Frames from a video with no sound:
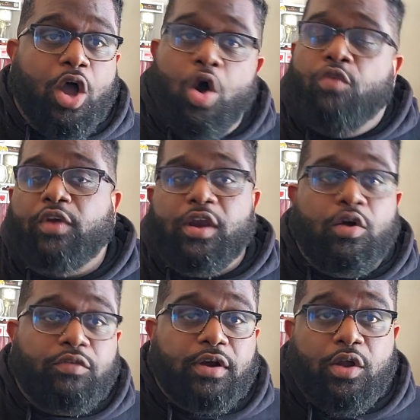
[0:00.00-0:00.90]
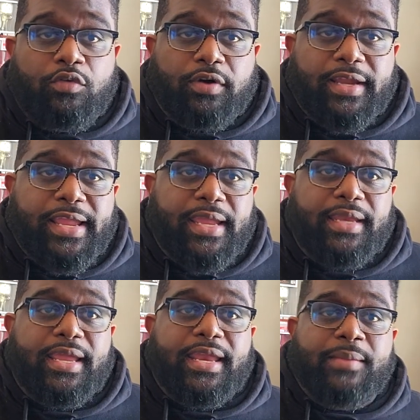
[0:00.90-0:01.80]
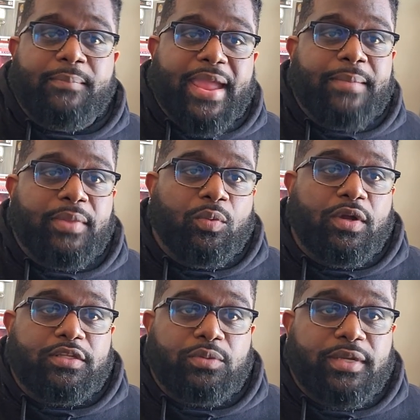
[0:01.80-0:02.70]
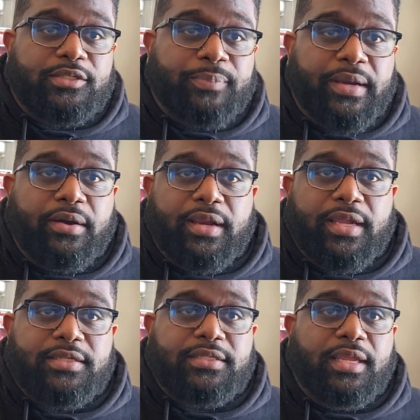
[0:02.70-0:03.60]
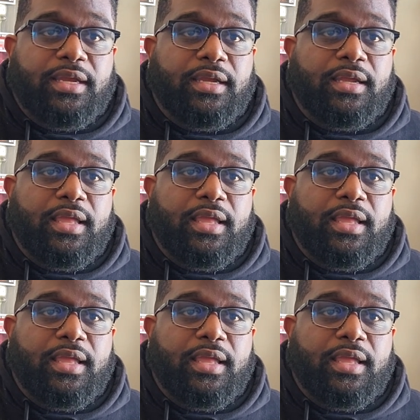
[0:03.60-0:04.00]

over and over and over again, and it made me want to experience the